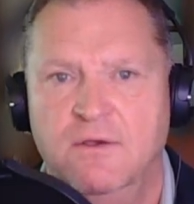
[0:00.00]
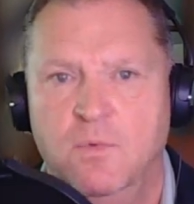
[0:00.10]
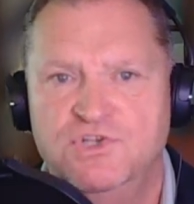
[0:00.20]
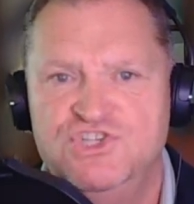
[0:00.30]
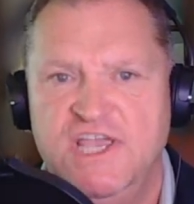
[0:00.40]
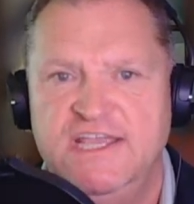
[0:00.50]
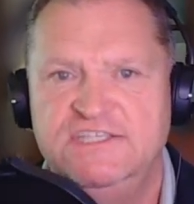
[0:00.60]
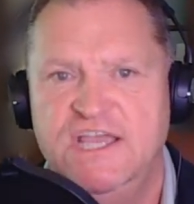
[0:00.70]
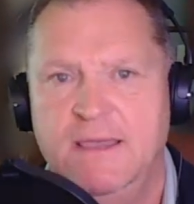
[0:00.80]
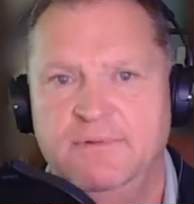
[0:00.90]
where
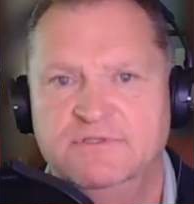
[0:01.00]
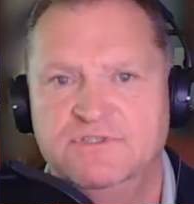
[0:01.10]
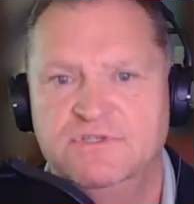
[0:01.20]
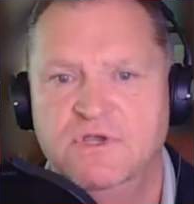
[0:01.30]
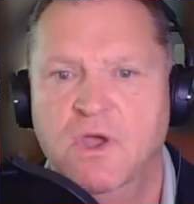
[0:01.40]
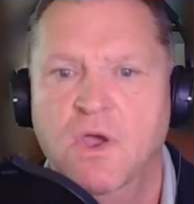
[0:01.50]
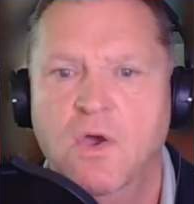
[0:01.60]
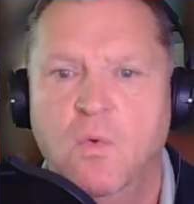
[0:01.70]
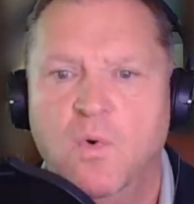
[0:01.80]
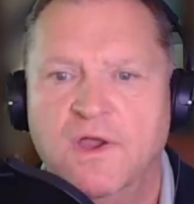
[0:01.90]
change happens,
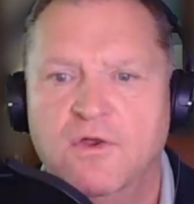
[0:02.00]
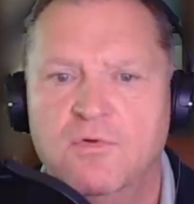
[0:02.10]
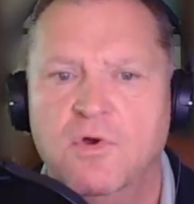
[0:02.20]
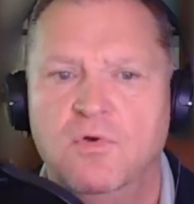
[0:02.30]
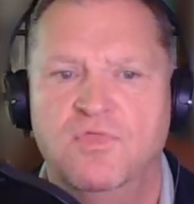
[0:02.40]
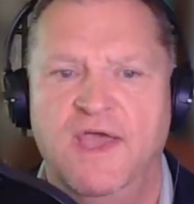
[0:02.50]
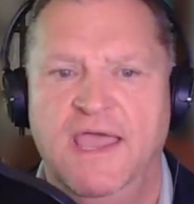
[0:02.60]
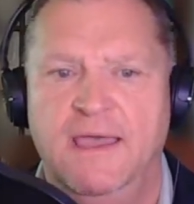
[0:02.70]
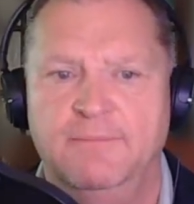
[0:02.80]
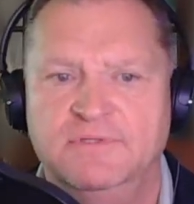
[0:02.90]
where growth
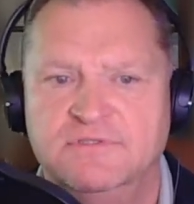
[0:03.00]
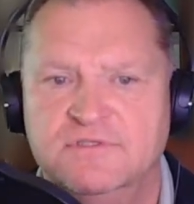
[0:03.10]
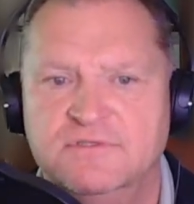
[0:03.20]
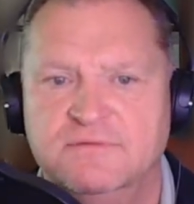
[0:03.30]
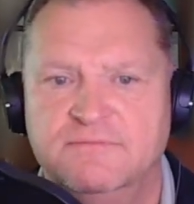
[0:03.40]
happens.